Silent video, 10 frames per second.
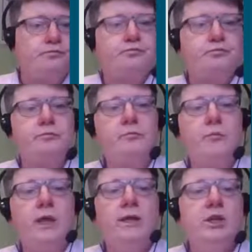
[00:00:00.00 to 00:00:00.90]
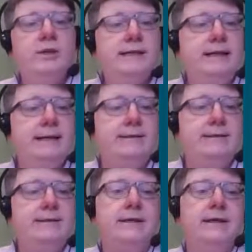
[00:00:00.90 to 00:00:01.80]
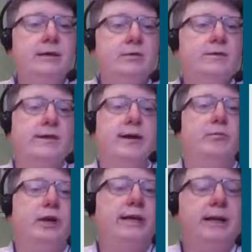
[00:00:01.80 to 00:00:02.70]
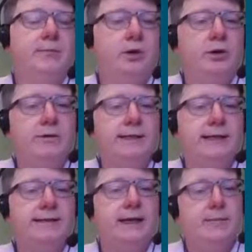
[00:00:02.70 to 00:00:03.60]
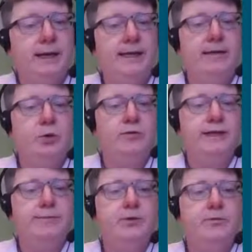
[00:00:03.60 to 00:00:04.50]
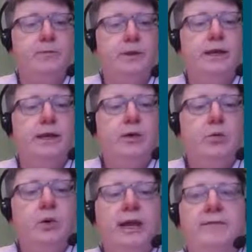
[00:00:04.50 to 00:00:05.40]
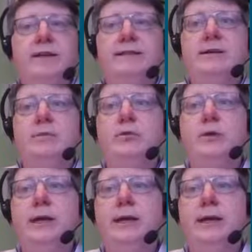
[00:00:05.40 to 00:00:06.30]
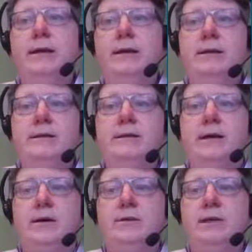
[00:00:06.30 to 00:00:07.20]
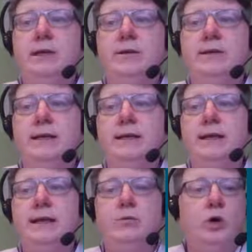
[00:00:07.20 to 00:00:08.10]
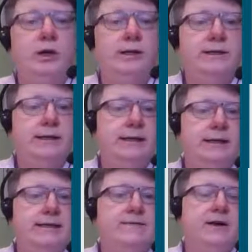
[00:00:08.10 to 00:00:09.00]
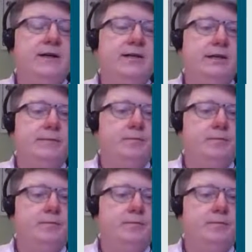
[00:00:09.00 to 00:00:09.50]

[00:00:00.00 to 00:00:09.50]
Using lists can also help break up your content and make it more readable. We have an example here styled using the word list function.